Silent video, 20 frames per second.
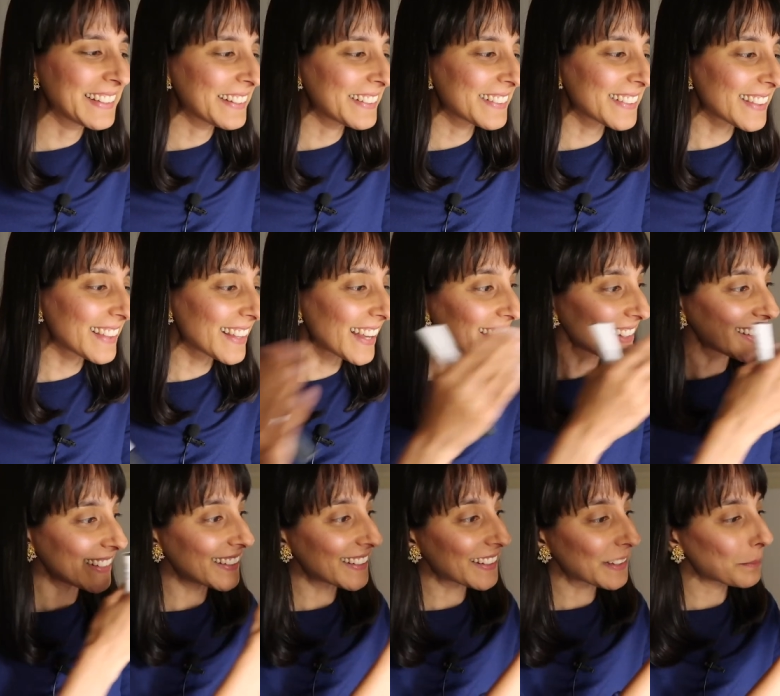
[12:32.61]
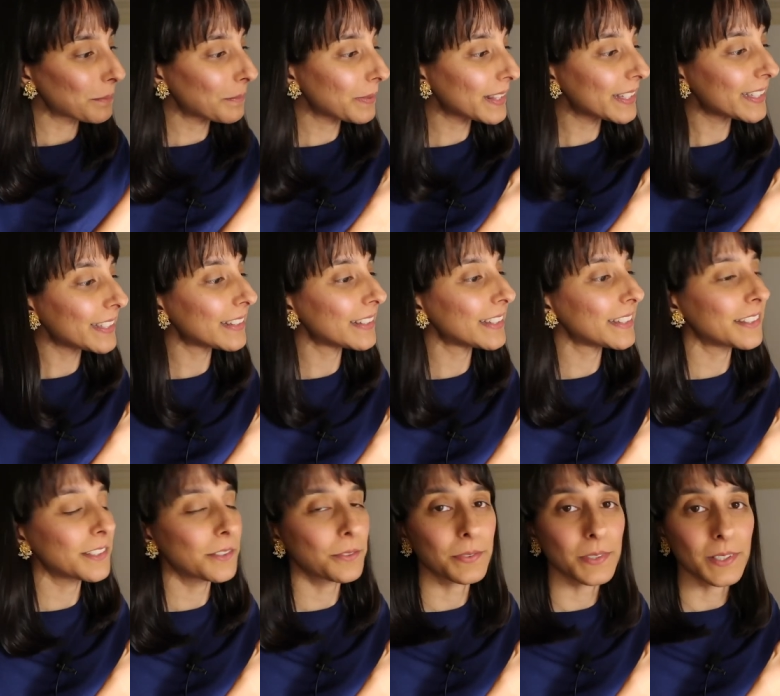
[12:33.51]
So that is completely
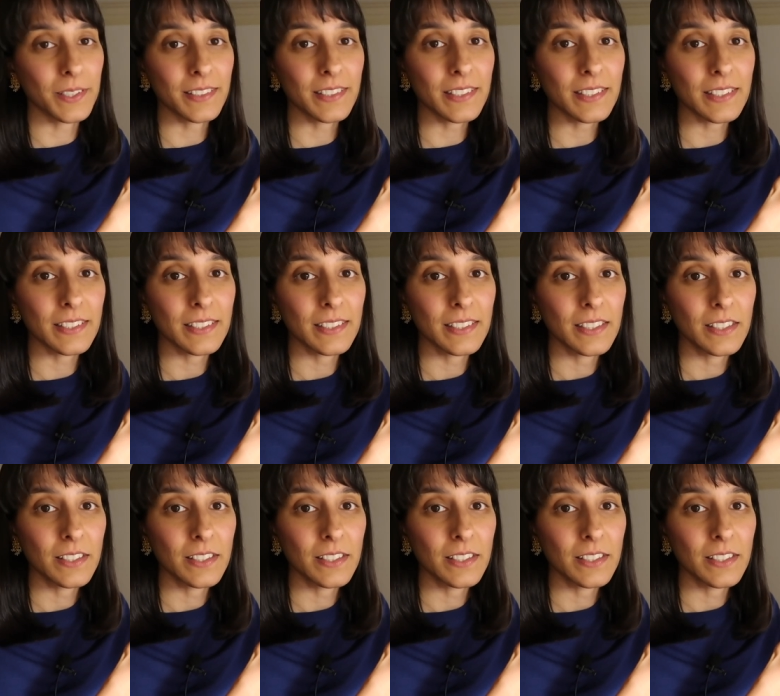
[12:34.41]
different